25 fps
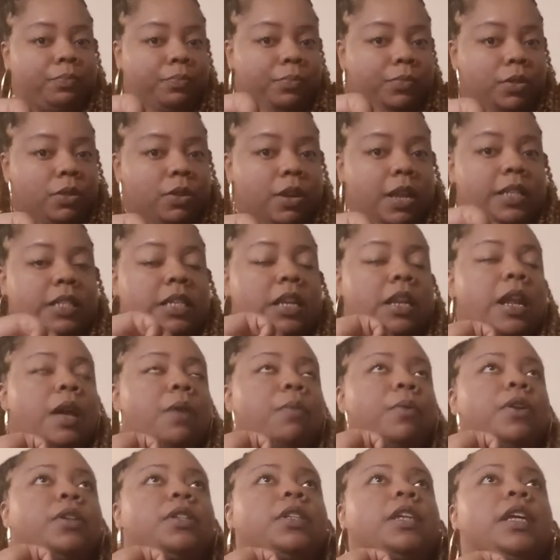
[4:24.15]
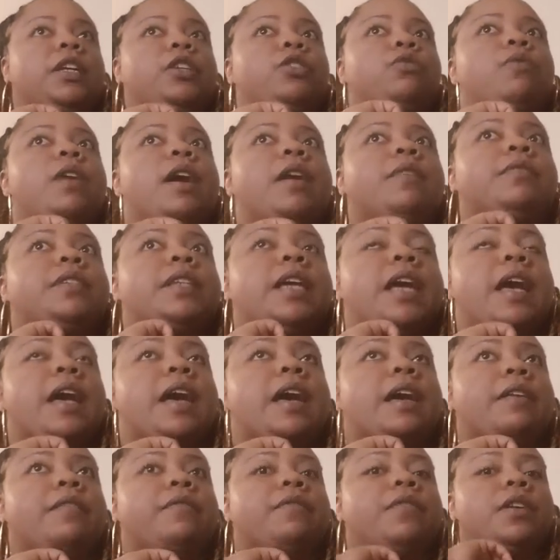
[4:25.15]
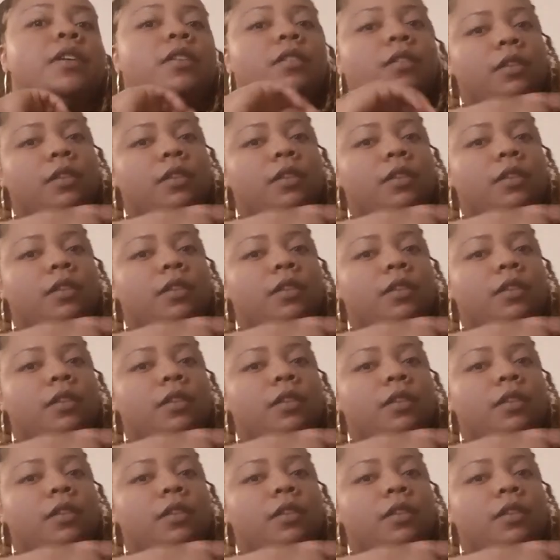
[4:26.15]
So that's how that worked. And you have to have,